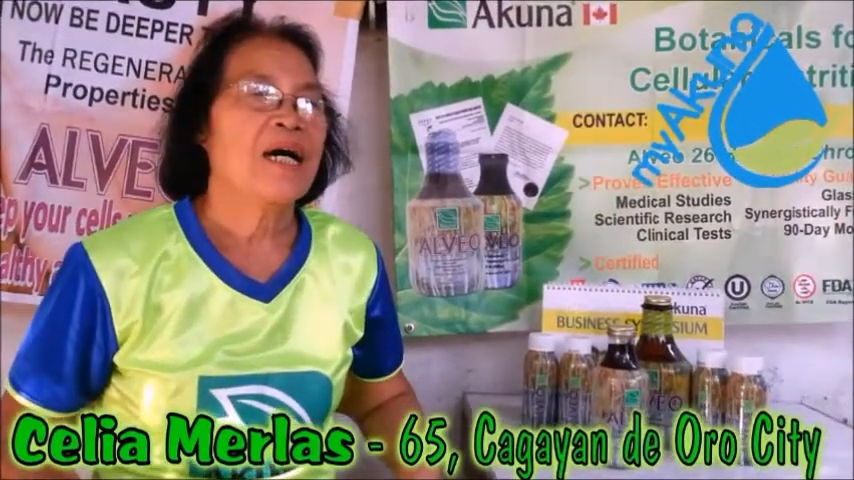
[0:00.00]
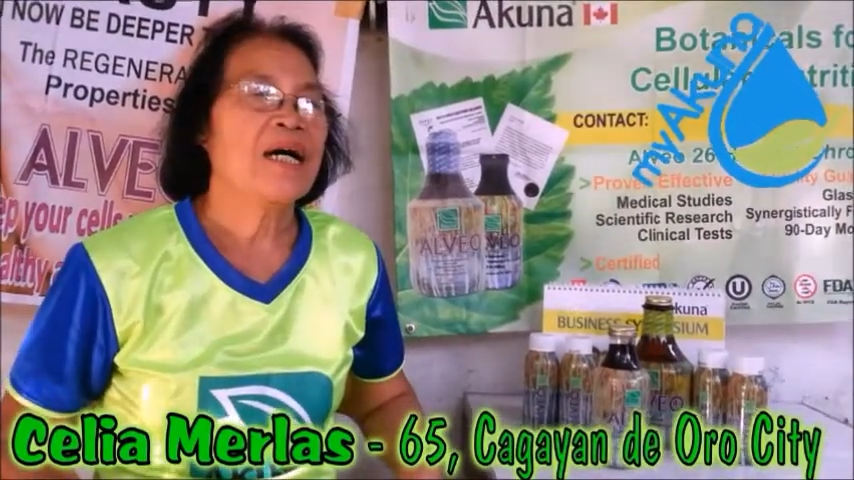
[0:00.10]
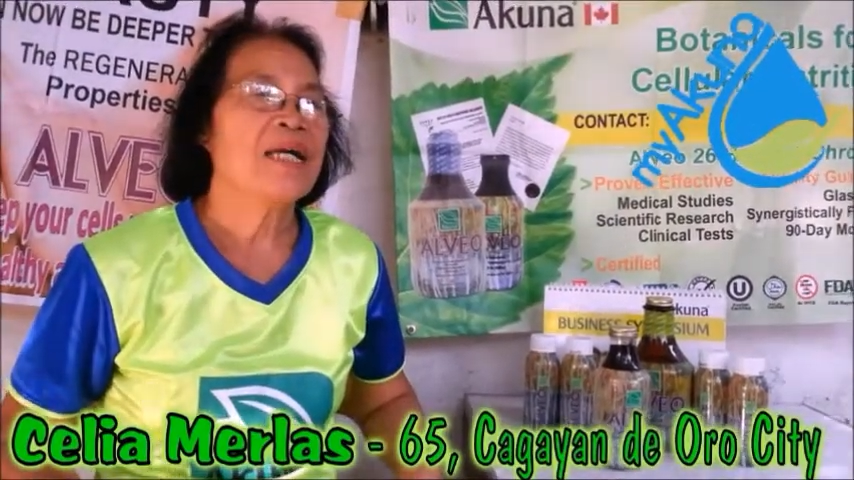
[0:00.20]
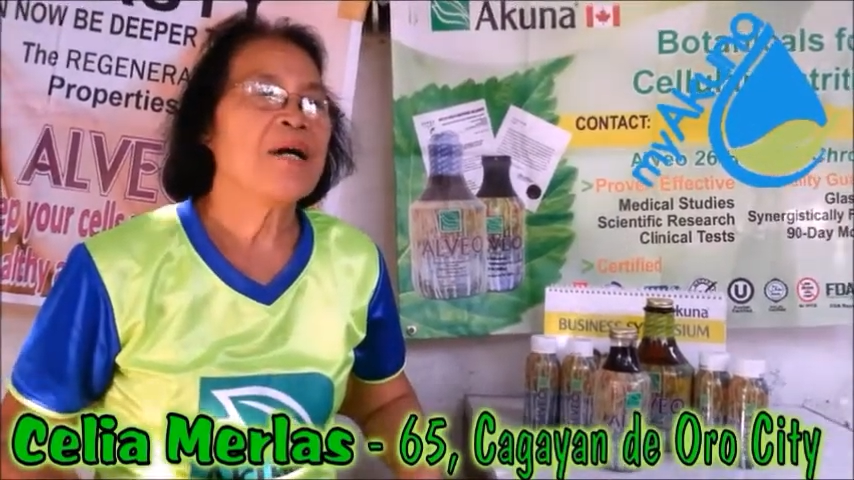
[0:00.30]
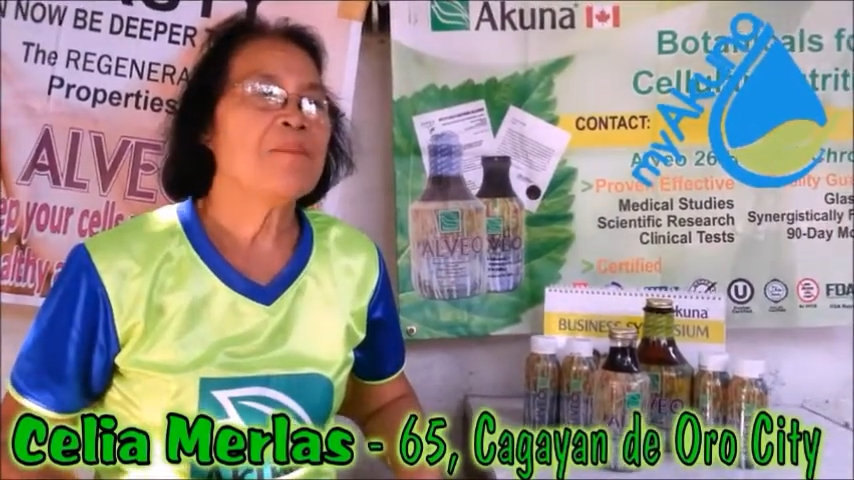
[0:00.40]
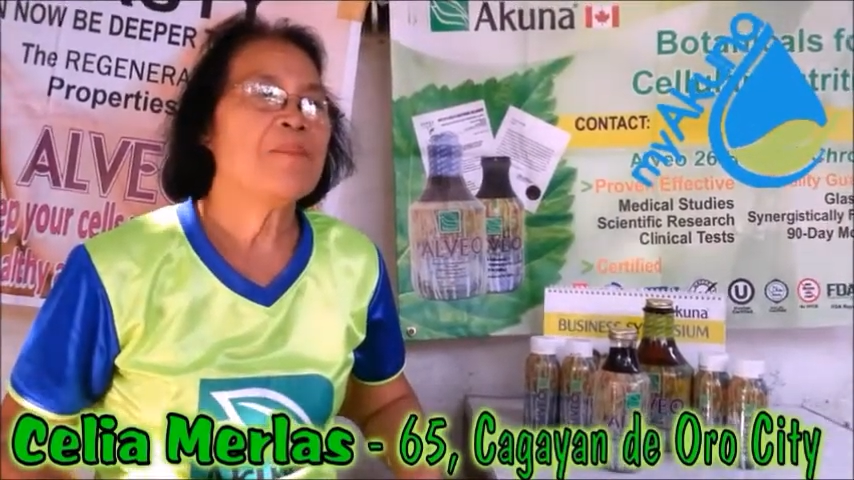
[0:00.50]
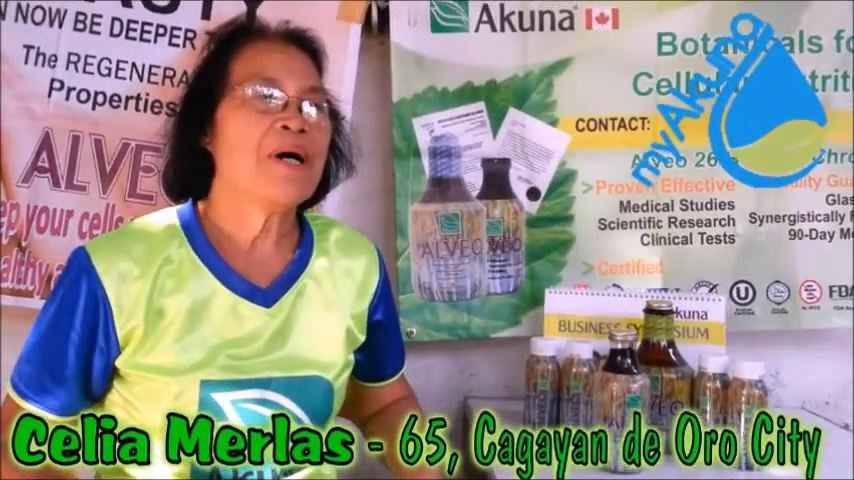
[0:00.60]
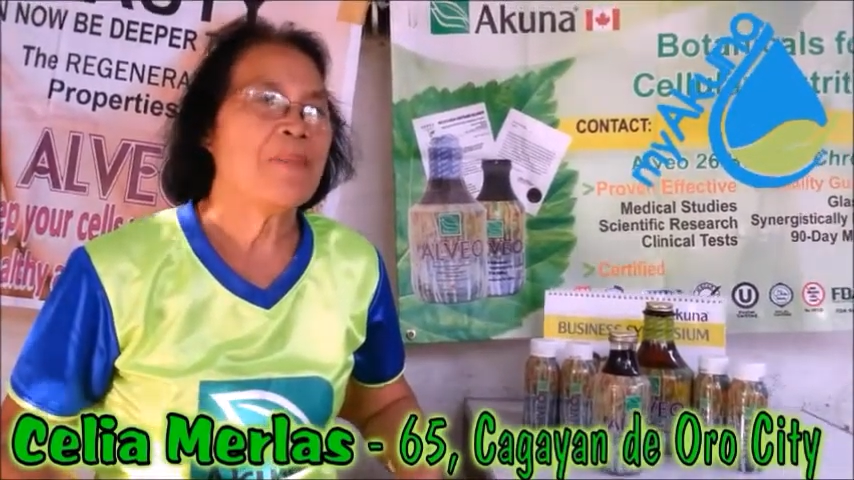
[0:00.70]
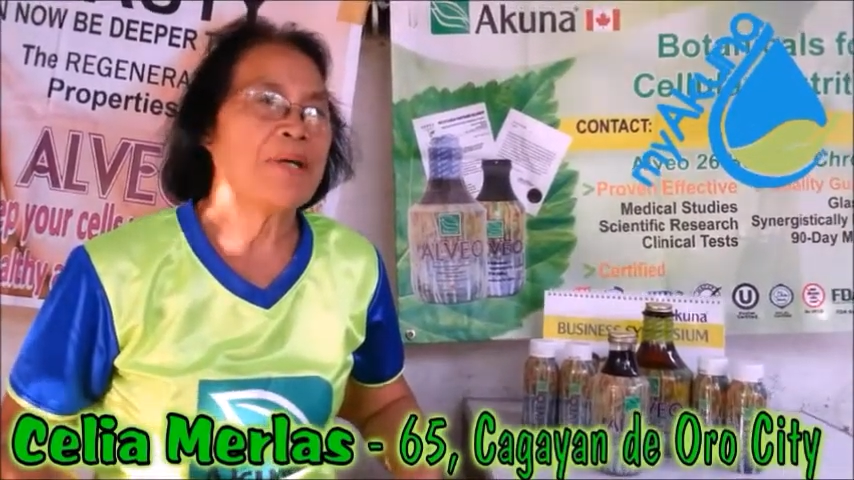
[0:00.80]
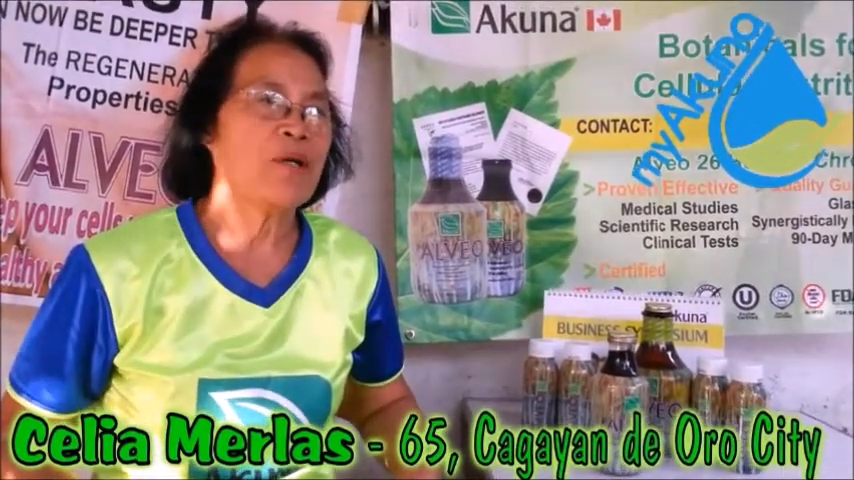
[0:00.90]
I have
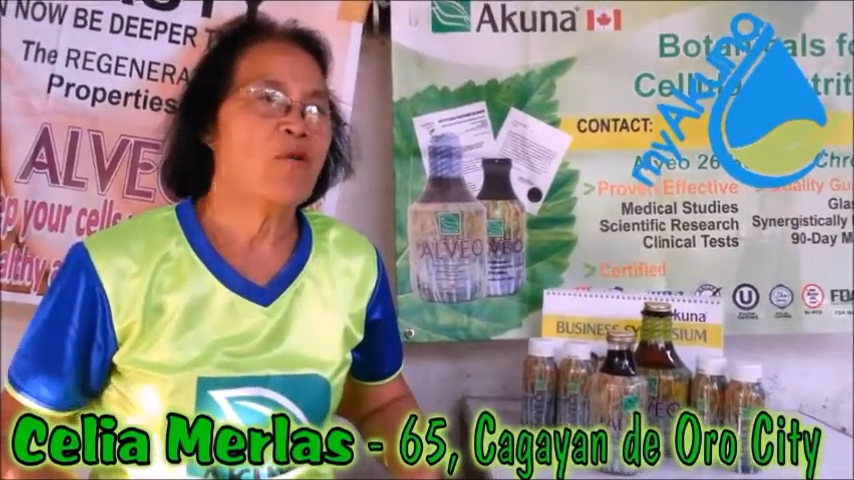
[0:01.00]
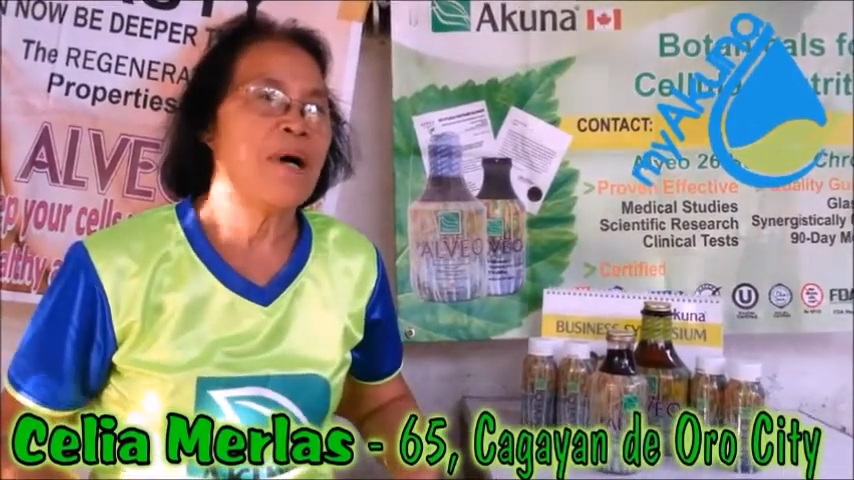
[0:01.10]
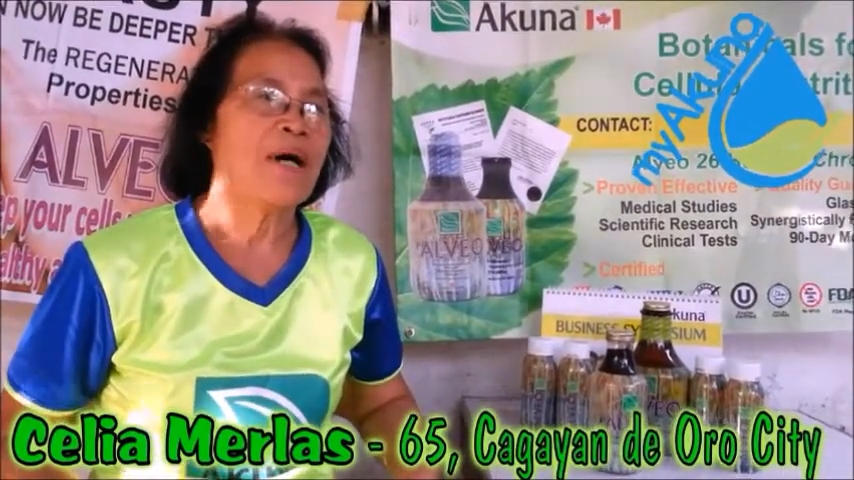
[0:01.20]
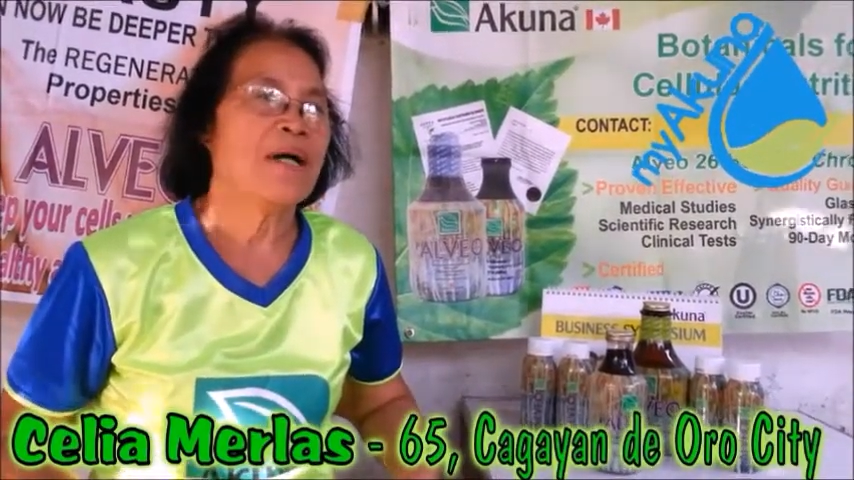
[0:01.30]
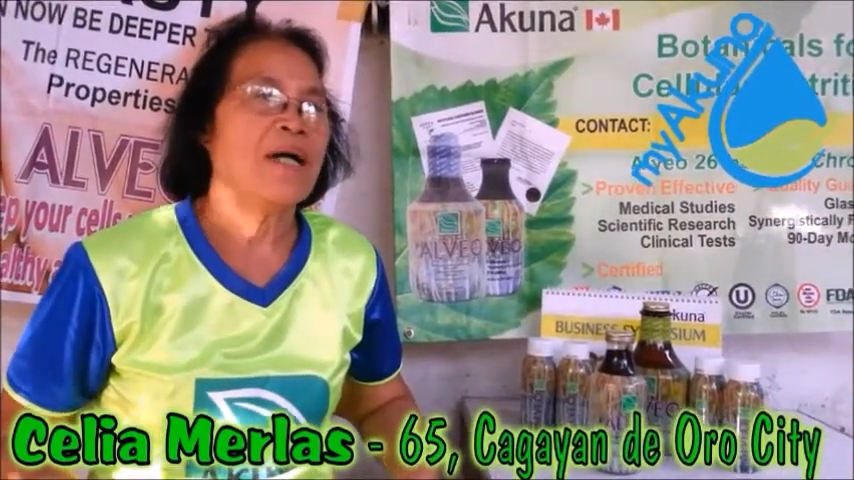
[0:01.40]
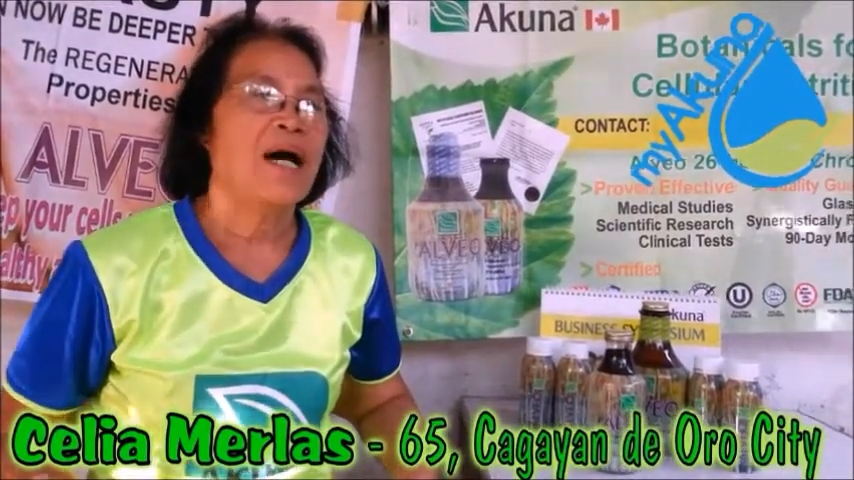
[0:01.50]
a Mayuma.